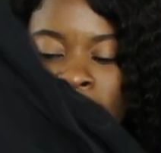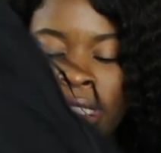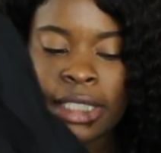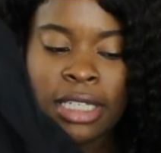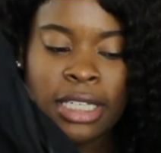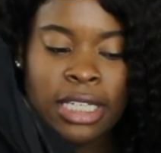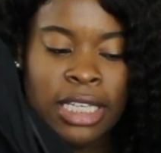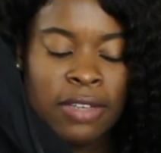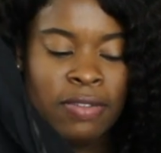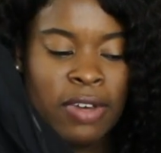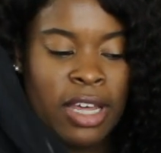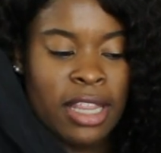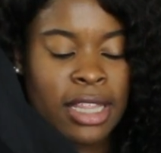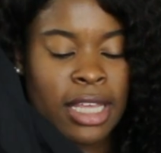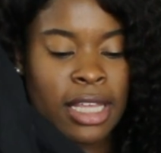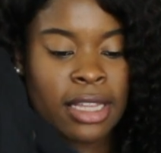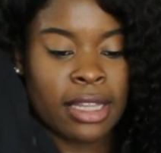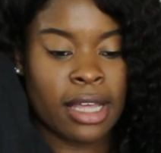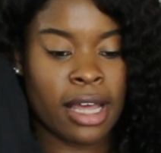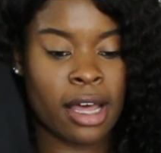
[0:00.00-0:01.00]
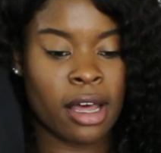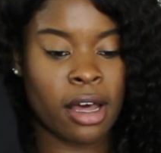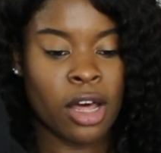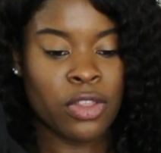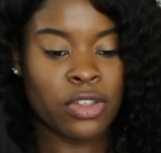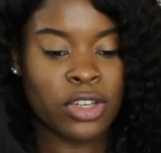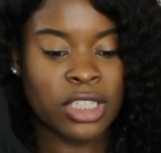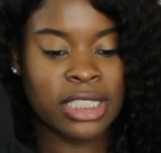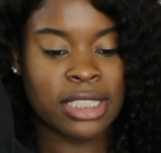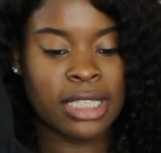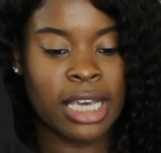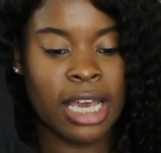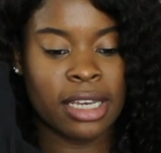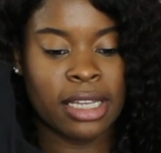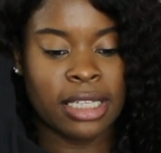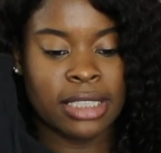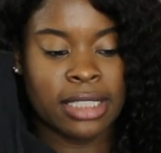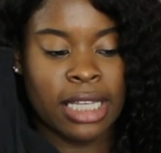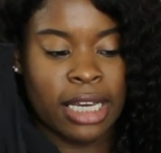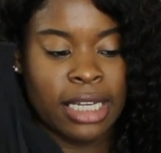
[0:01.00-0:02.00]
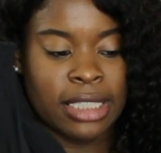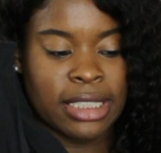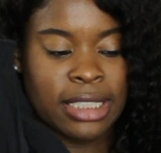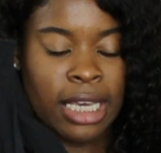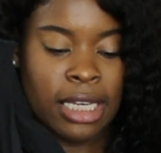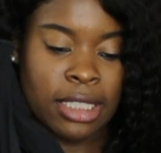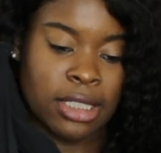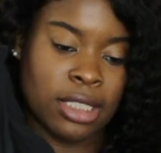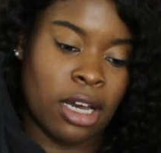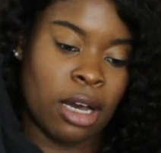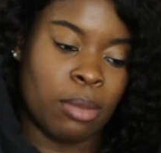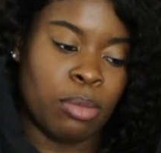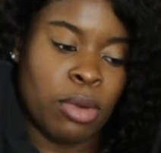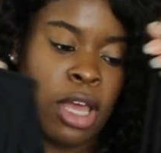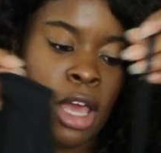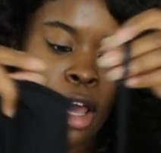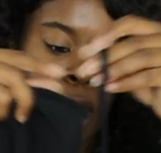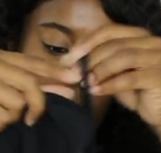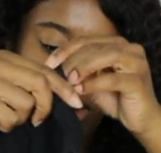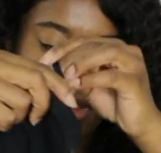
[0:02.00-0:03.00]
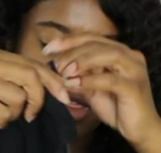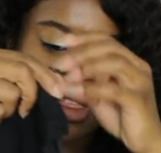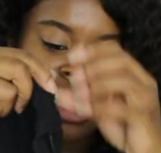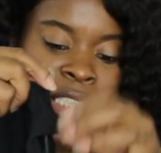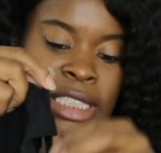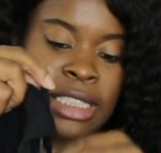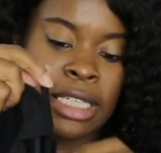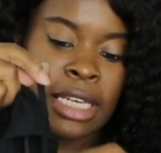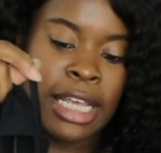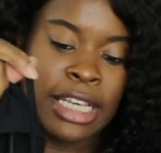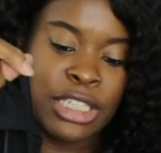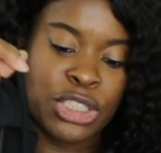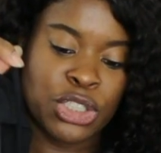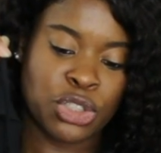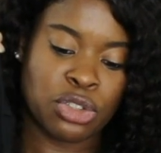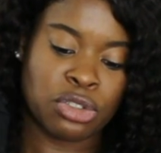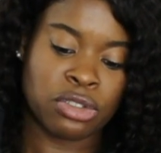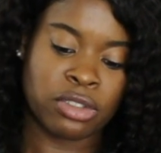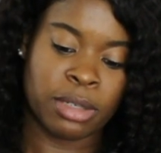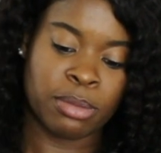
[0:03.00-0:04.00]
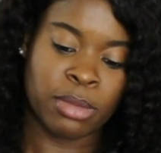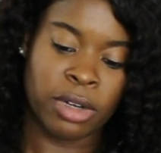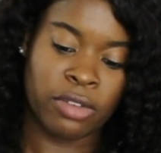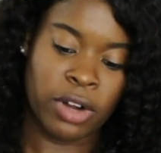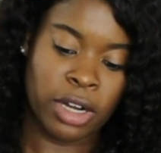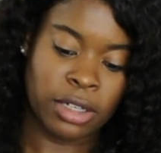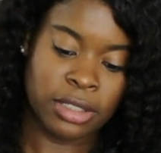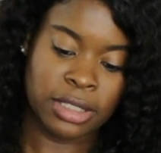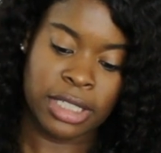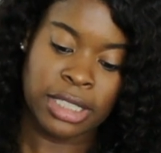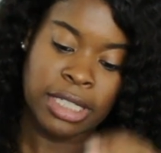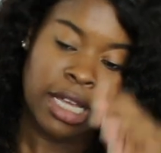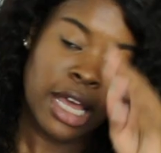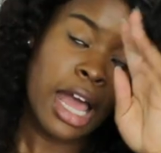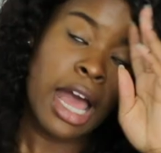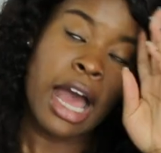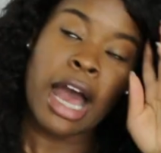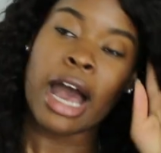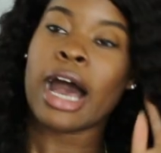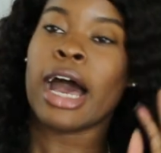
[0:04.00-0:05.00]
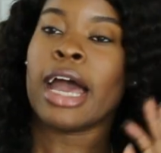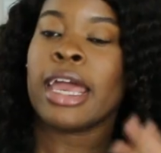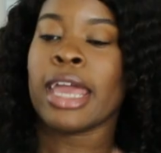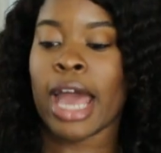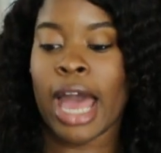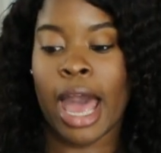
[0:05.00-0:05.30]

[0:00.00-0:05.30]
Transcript: sleeve and then the other side is like a tank top with this lace trim around it i